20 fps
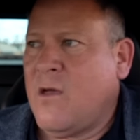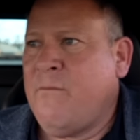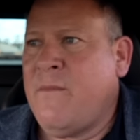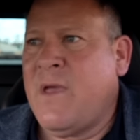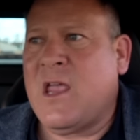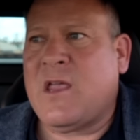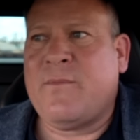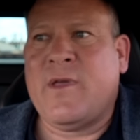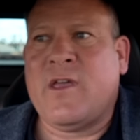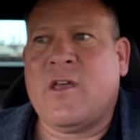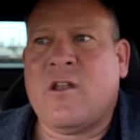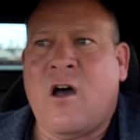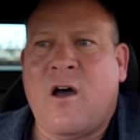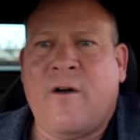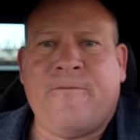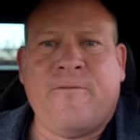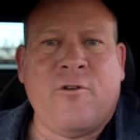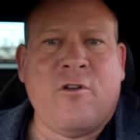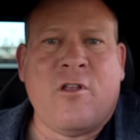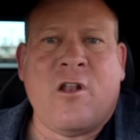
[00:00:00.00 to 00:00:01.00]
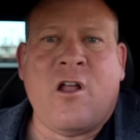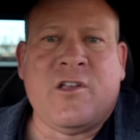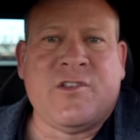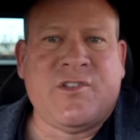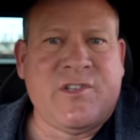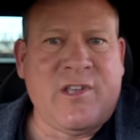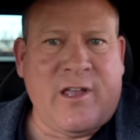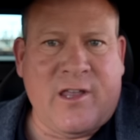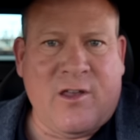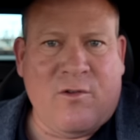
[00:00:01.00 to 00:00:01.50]
Make me an offer and I'll
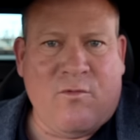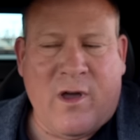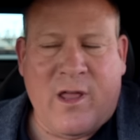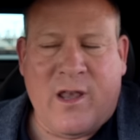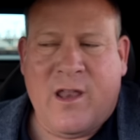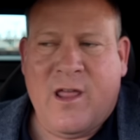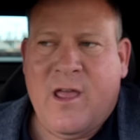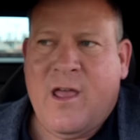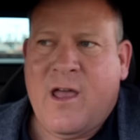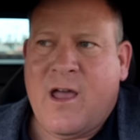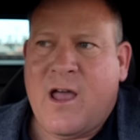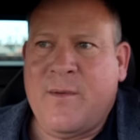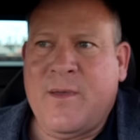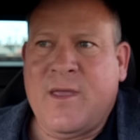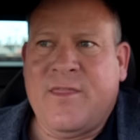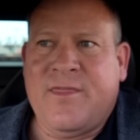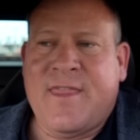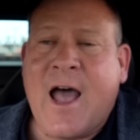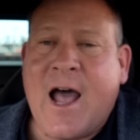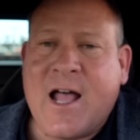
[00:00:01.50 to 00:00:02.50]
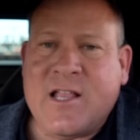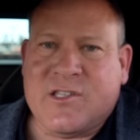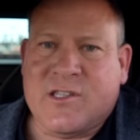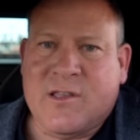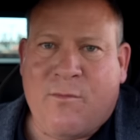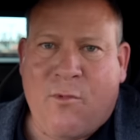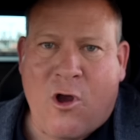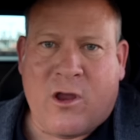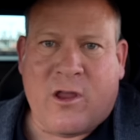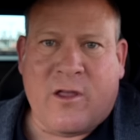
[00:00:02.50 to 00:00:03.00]
sell you one. I mean, that's
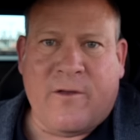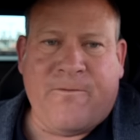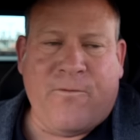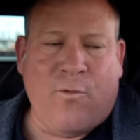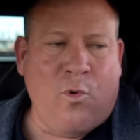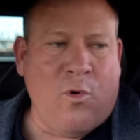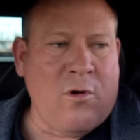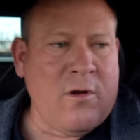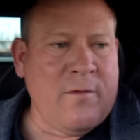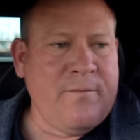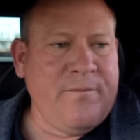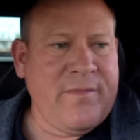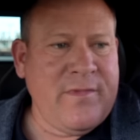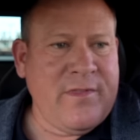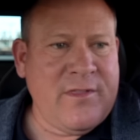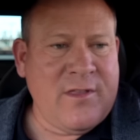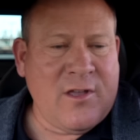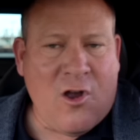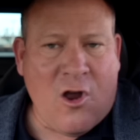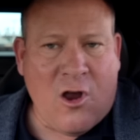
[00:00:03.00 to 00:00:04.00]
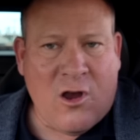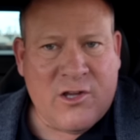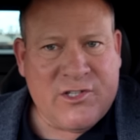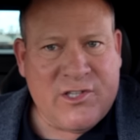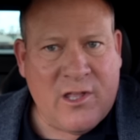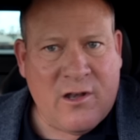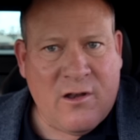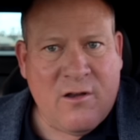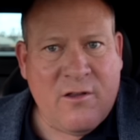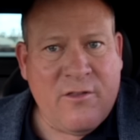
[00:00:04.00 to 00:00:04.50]
the market for the cars
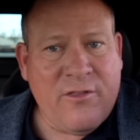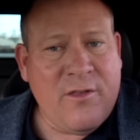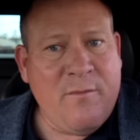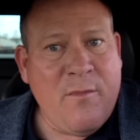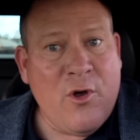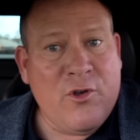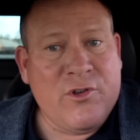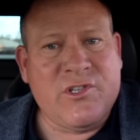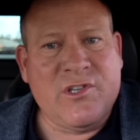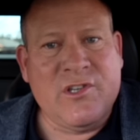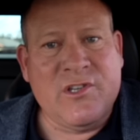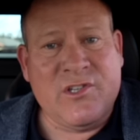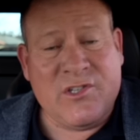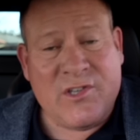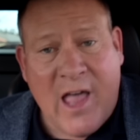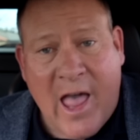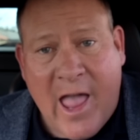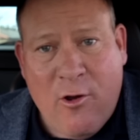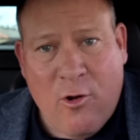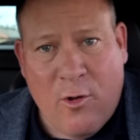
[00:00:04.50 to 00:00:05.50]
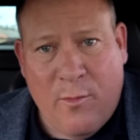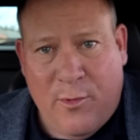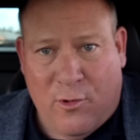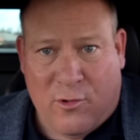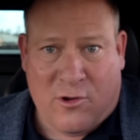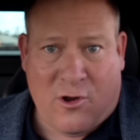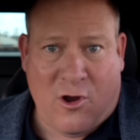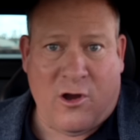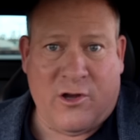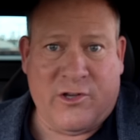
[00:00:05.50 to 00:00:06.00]
that are the most
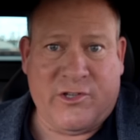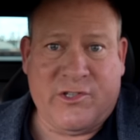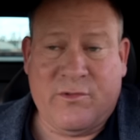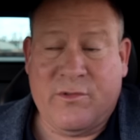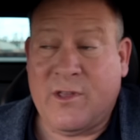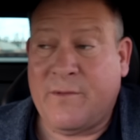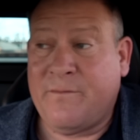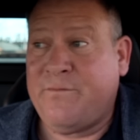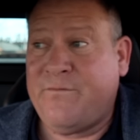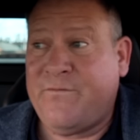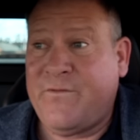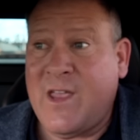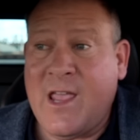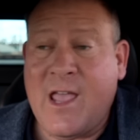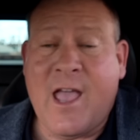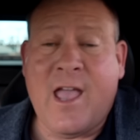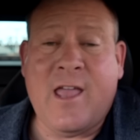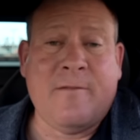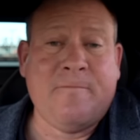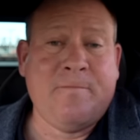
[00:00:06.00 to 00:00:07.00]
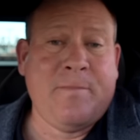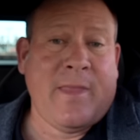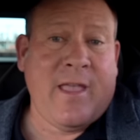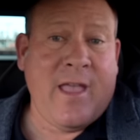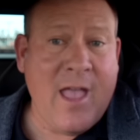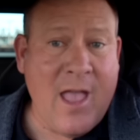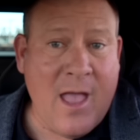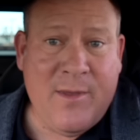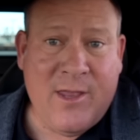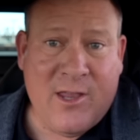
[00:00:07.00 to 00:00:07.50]
desirable cars. The V8
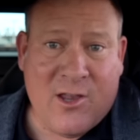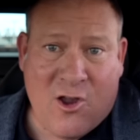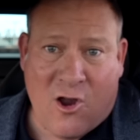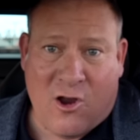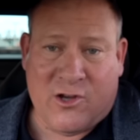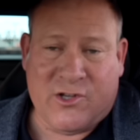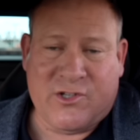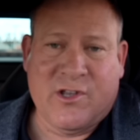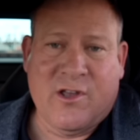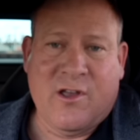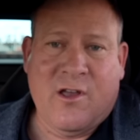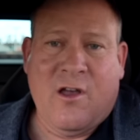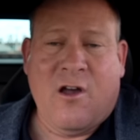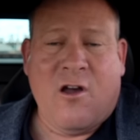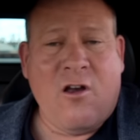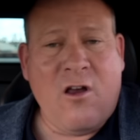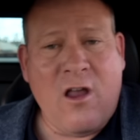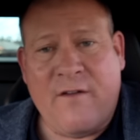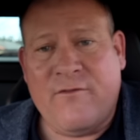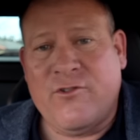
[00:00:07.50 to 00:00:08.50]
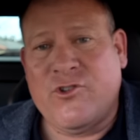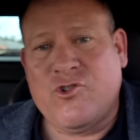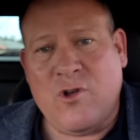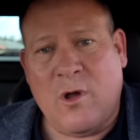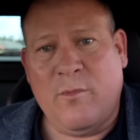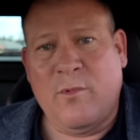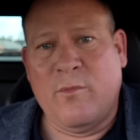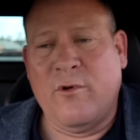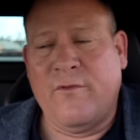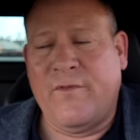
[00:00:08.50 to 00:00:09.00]
Hemi cars are having
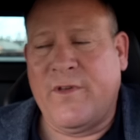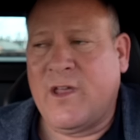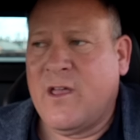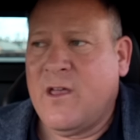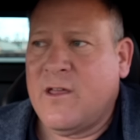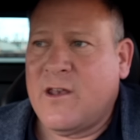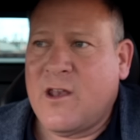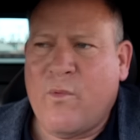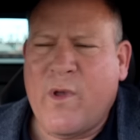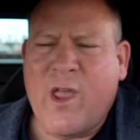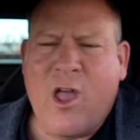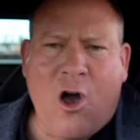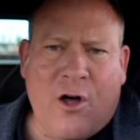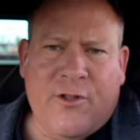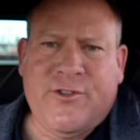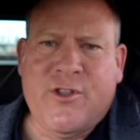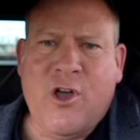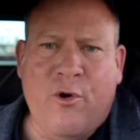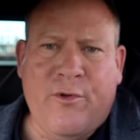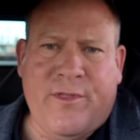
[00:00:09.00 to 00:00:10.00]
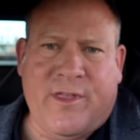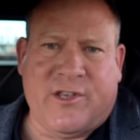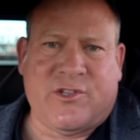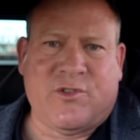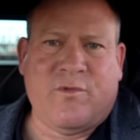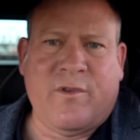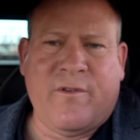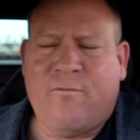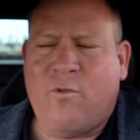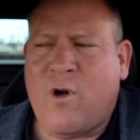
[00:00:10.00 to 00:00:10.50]
trouble moving. And we all know
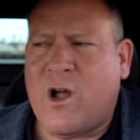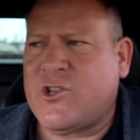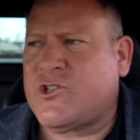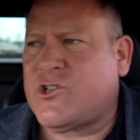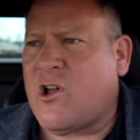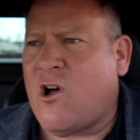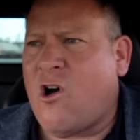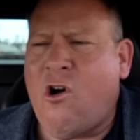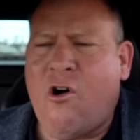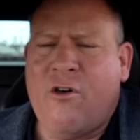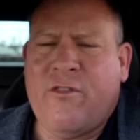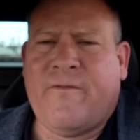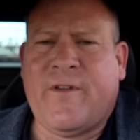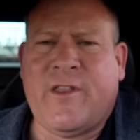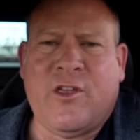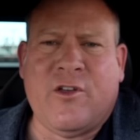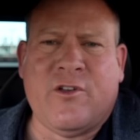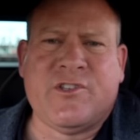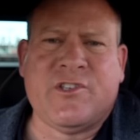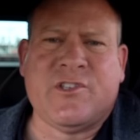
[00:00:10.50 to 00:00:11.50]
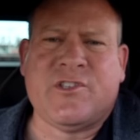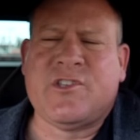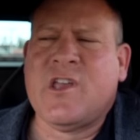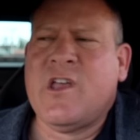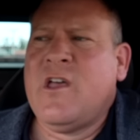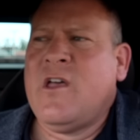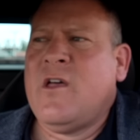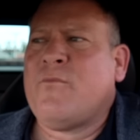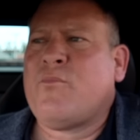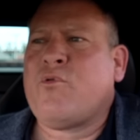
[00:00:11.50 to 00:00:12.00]
this. We've watched all the videos. It's
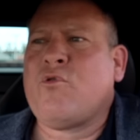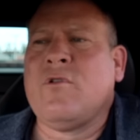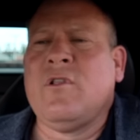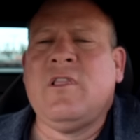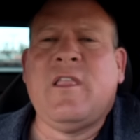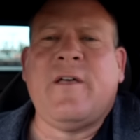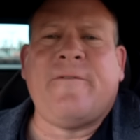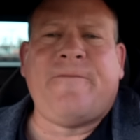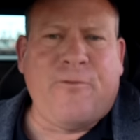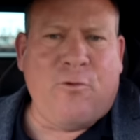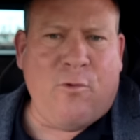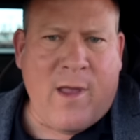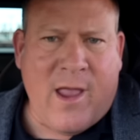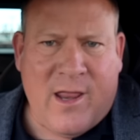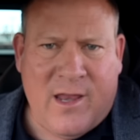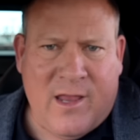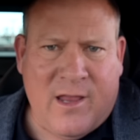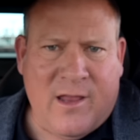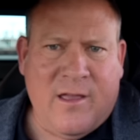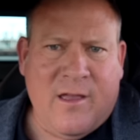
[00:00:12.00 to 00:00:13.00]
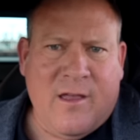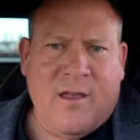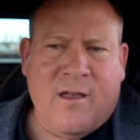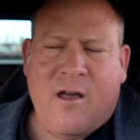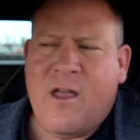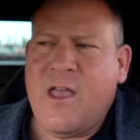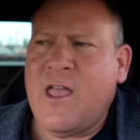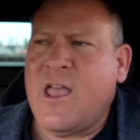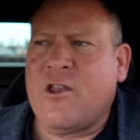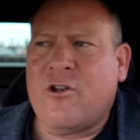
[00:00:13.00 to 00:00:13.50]
proliferating
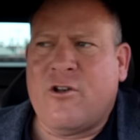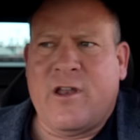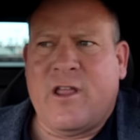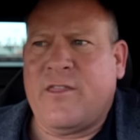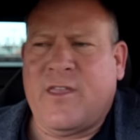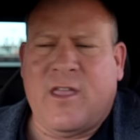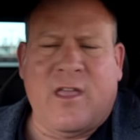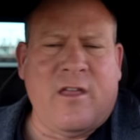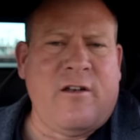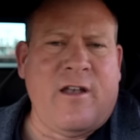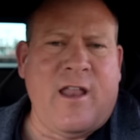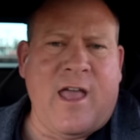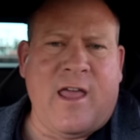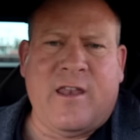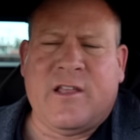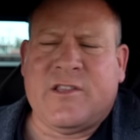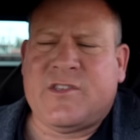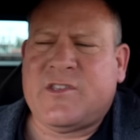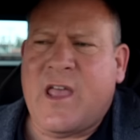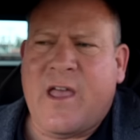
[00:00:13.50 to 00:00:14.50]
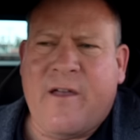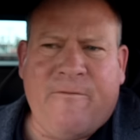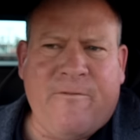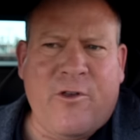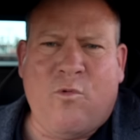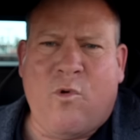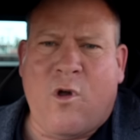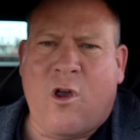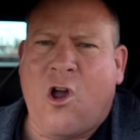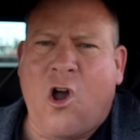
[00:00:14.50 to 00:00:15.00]
the internet. It's
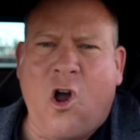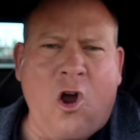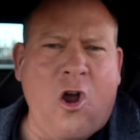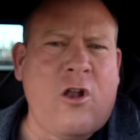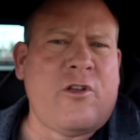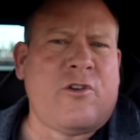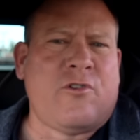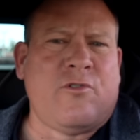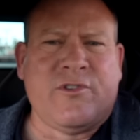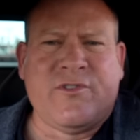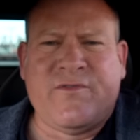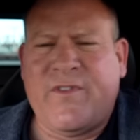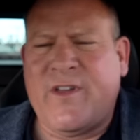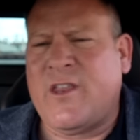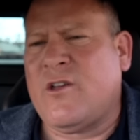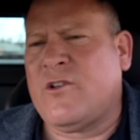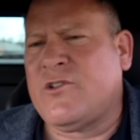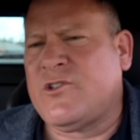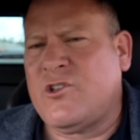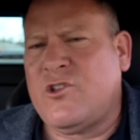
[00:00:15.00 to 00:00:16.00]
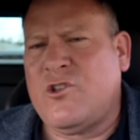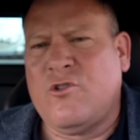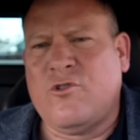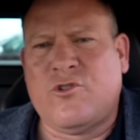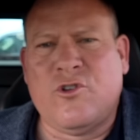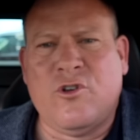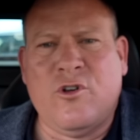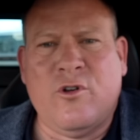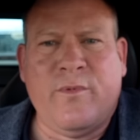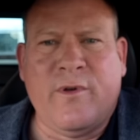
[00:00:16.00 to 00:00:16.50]
everywhere. Articles, videos on
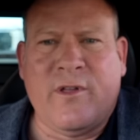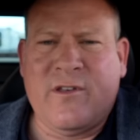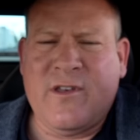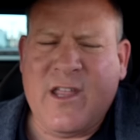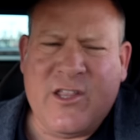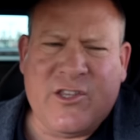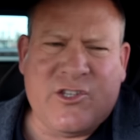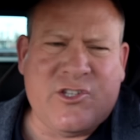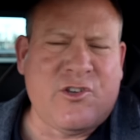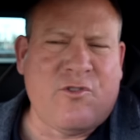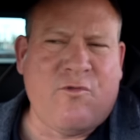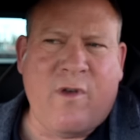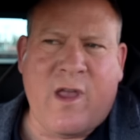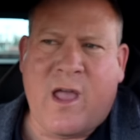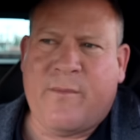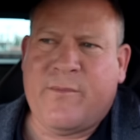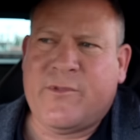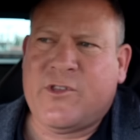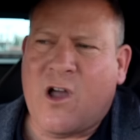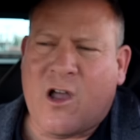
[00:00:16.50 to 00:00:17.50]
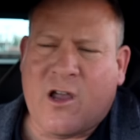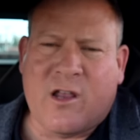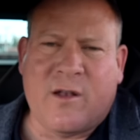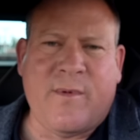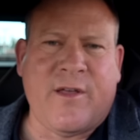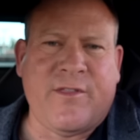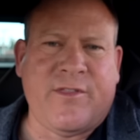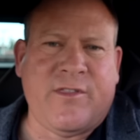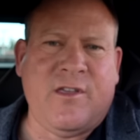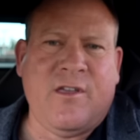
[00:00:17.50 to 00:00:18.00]
YouTube, on Instagram, talking
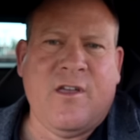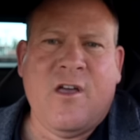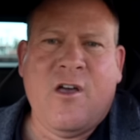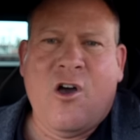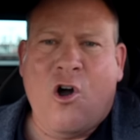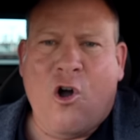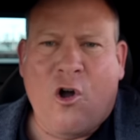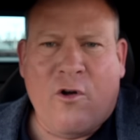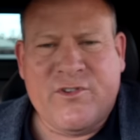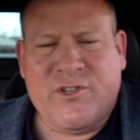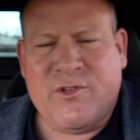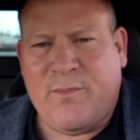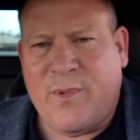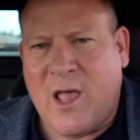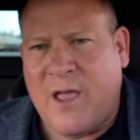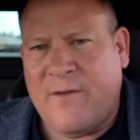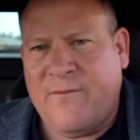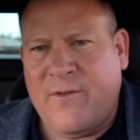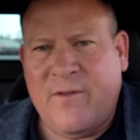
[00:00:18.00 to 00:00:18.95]
about the oversupply of